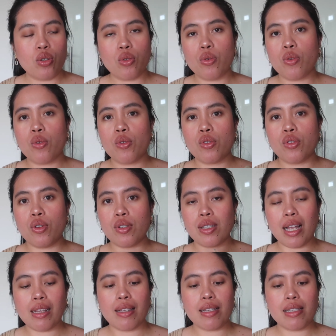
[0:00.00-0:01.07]
shoes
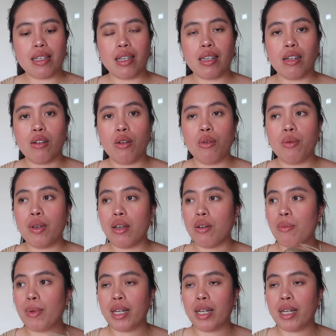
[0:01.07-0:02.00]
or sandals like the Chloe,